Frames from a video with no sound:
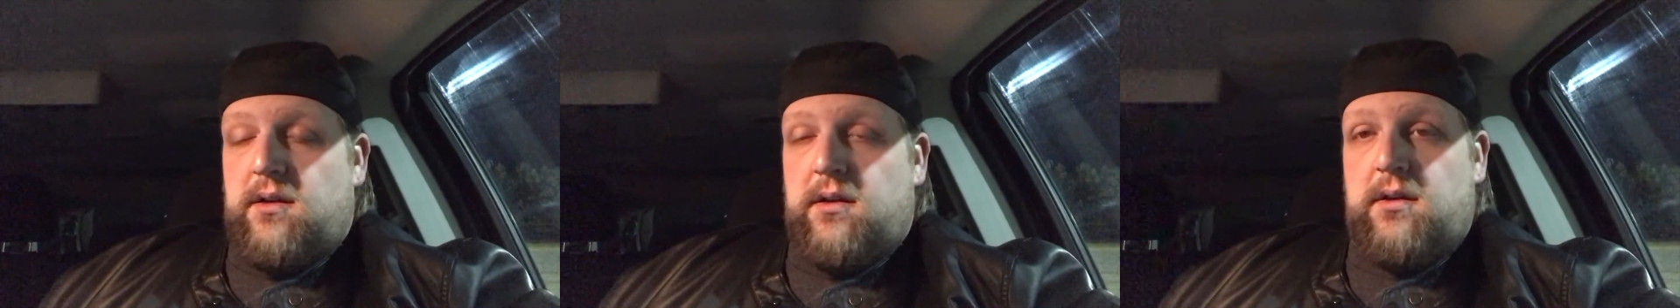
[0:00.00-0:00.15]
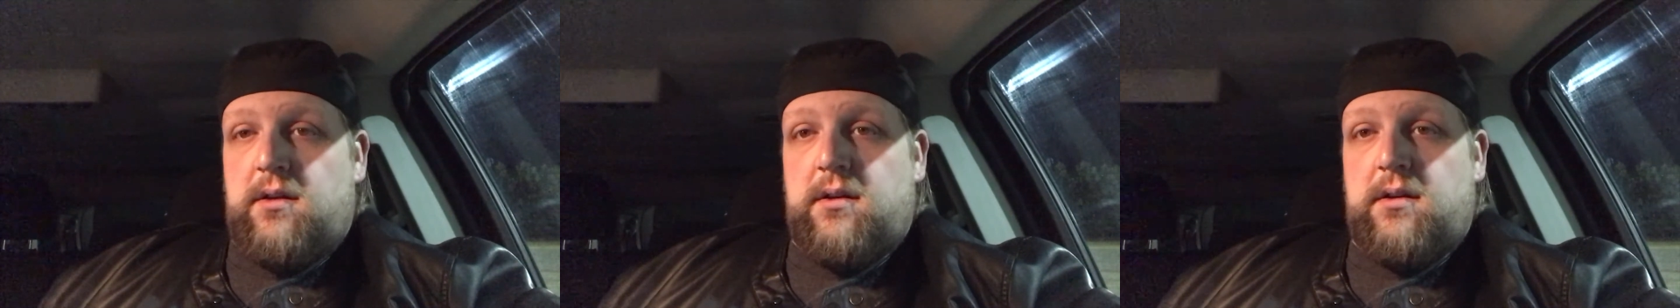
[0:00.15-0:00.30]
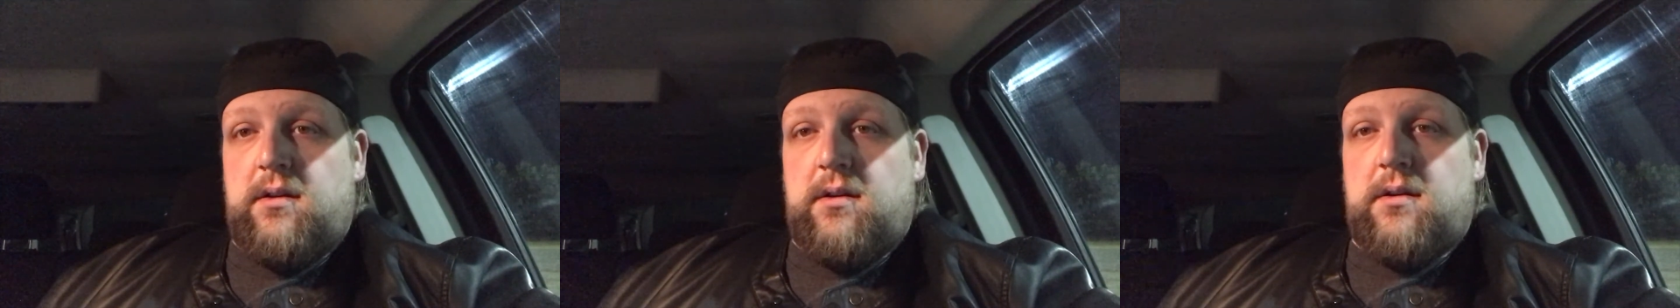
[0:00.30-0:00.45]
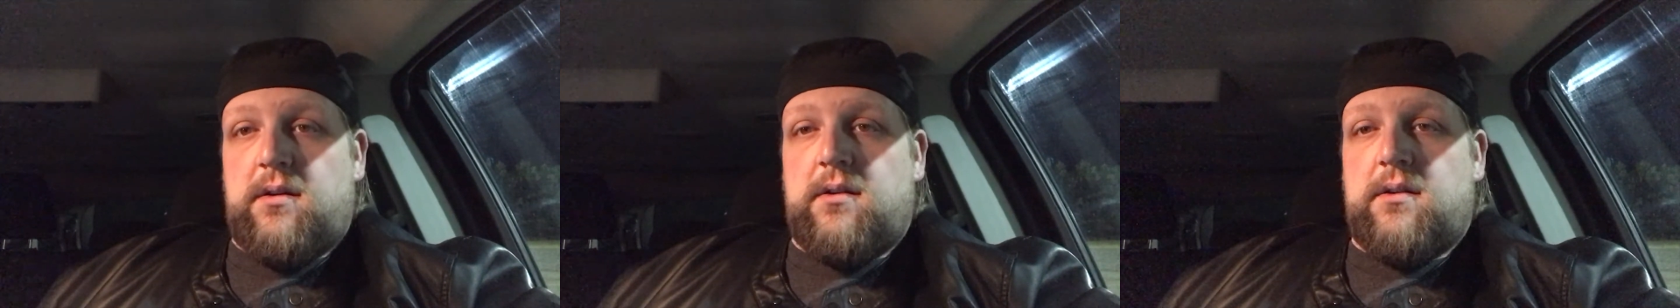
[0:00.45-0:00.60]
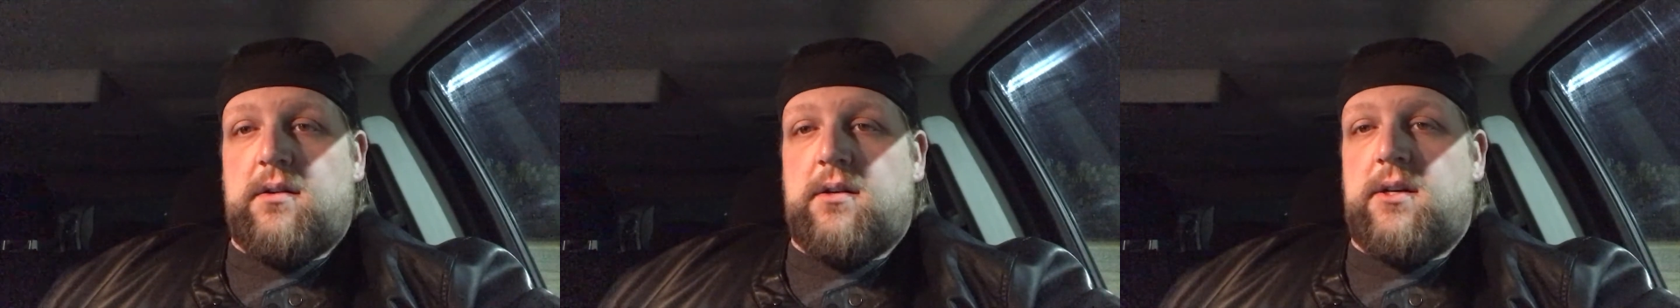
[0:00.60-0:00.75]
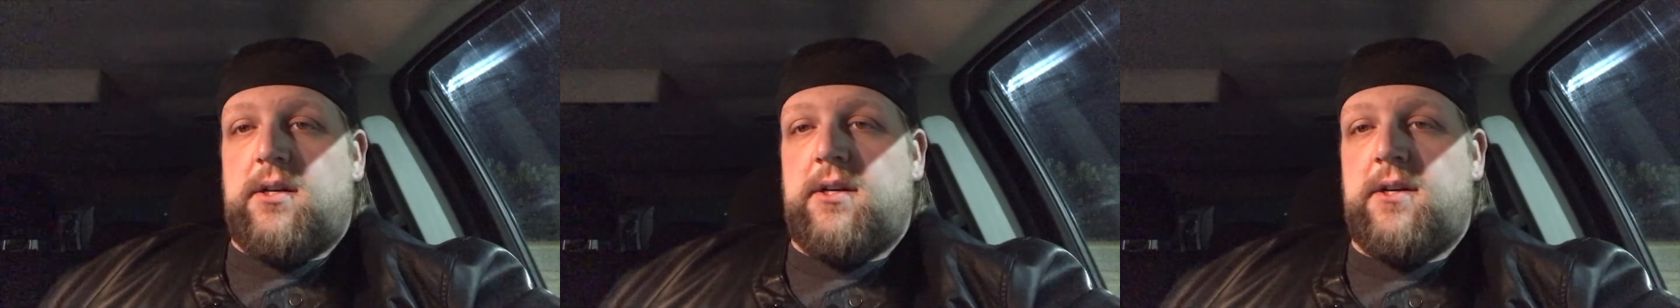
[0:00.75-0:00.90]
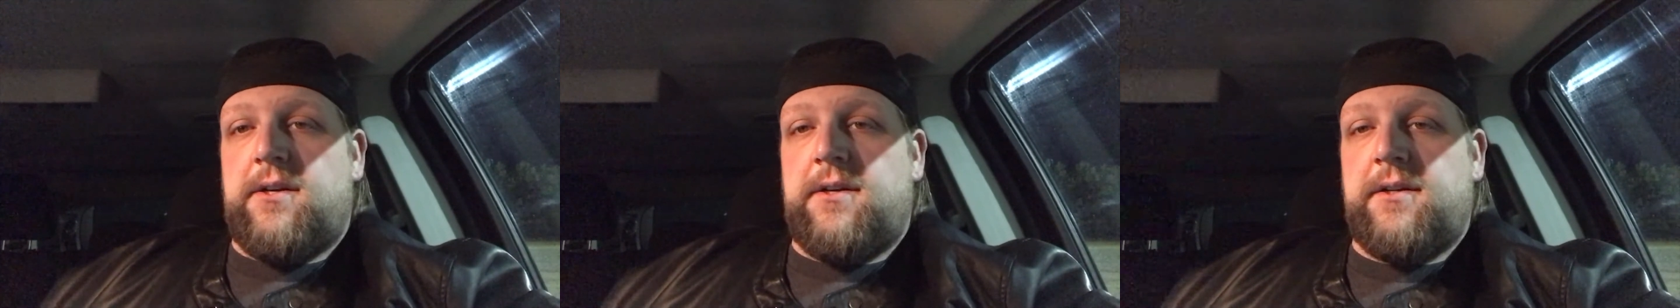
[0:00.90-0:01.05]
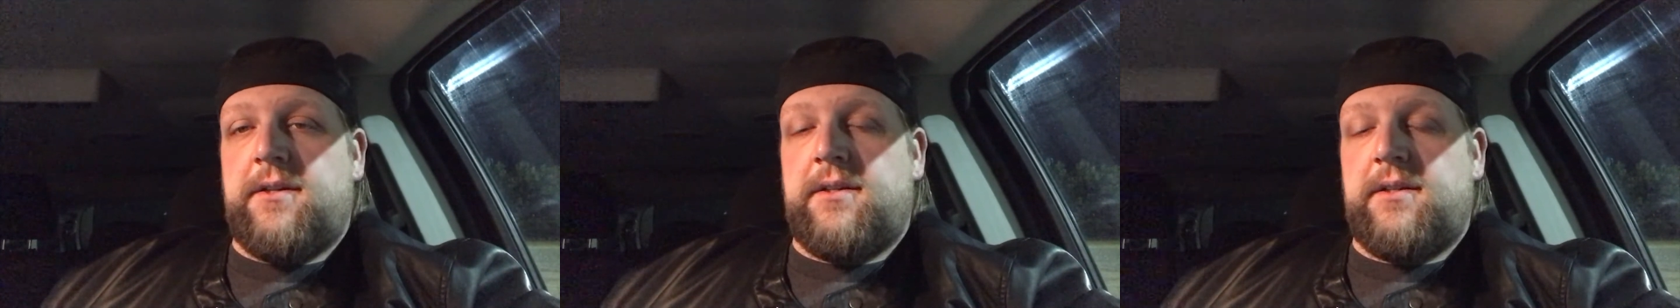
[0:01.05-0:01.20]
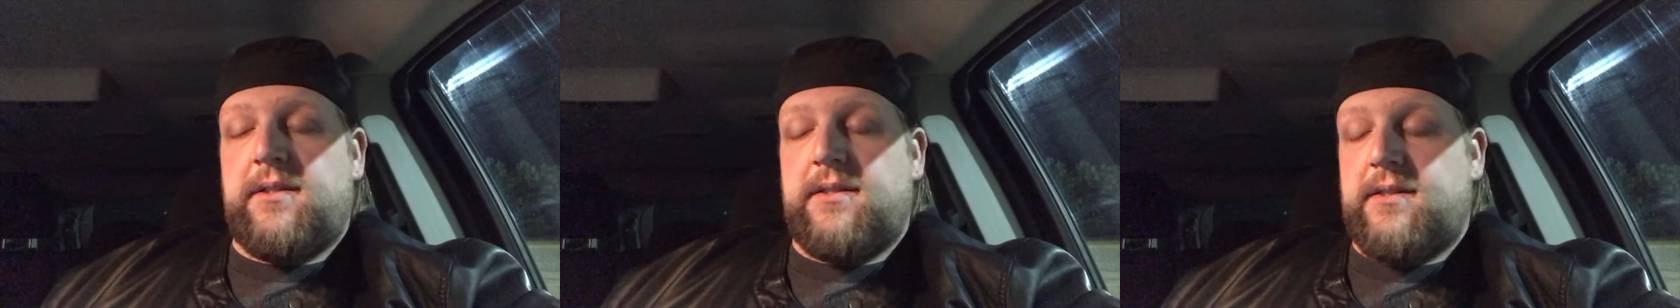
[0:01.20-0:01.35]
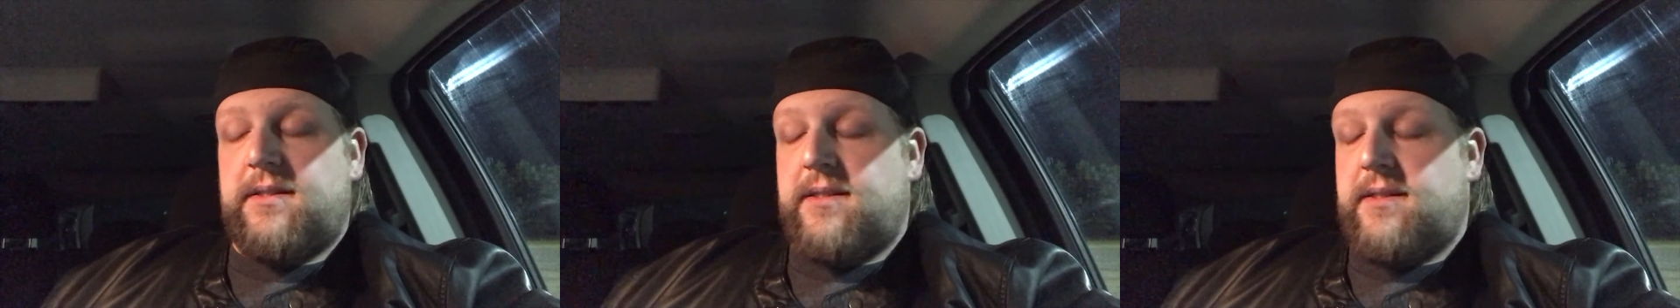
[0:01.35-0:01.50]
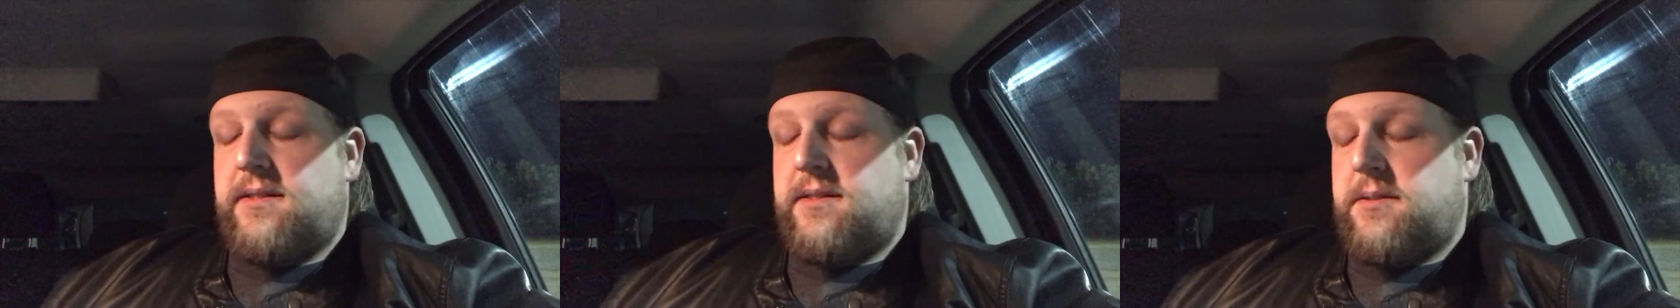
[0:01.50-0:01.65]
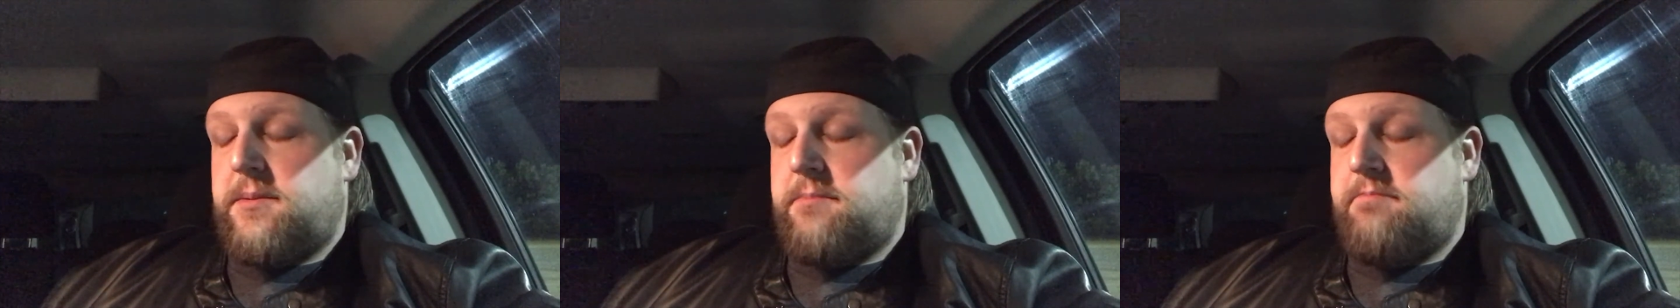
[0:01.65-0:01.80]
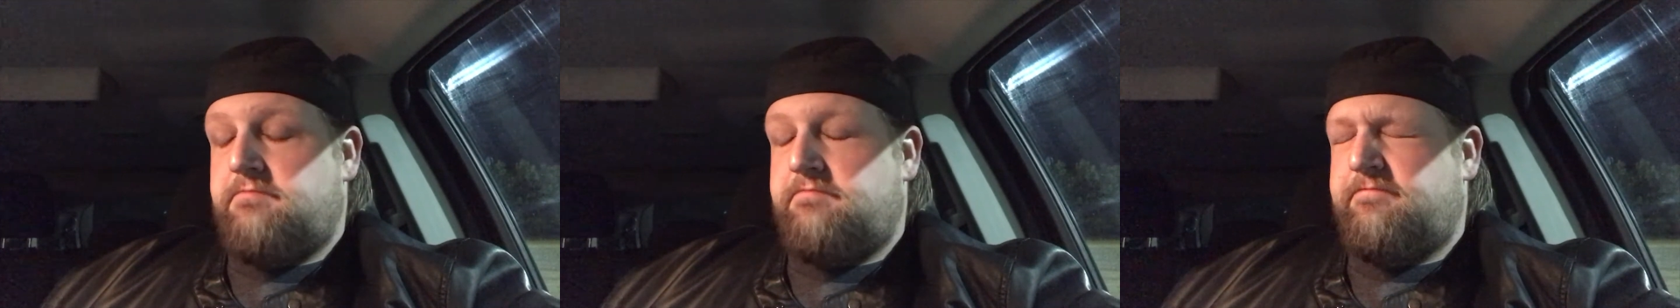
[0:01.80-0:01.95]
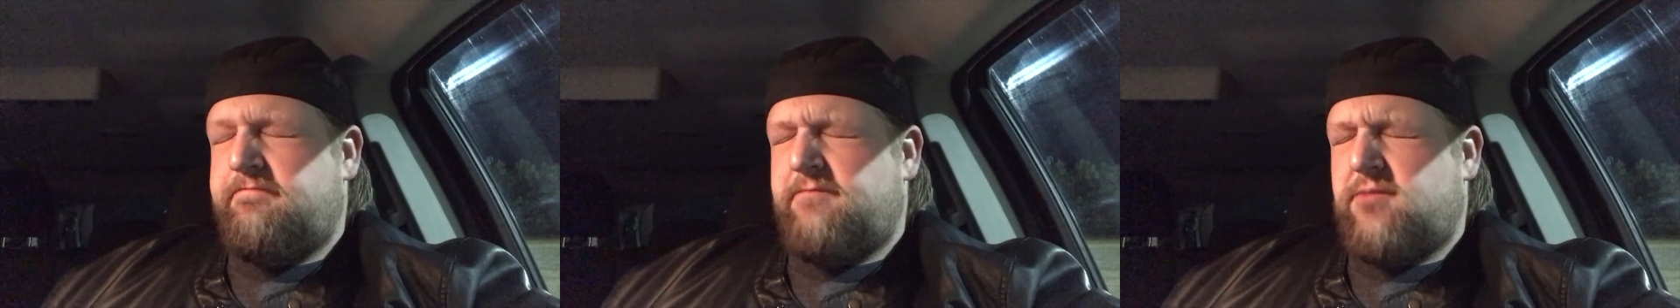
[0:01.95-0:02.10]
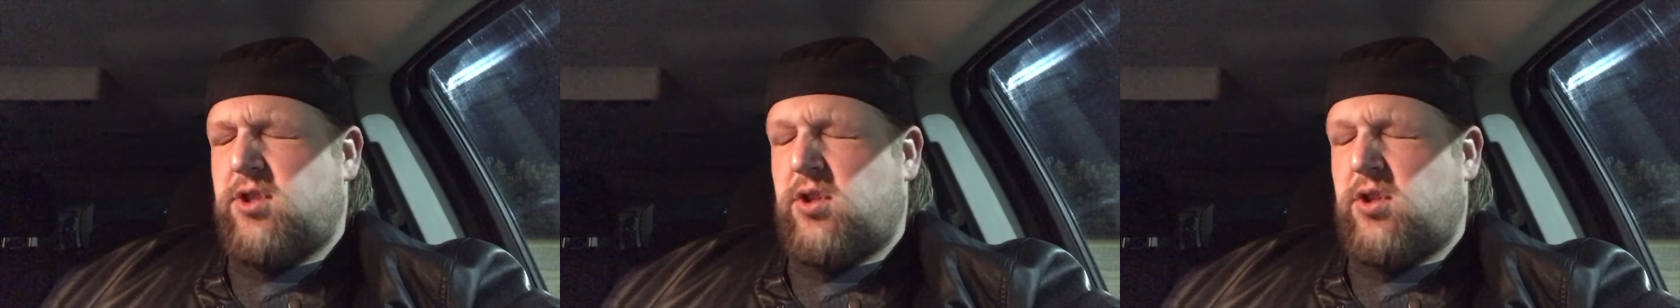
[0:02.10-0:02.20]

Oh, um,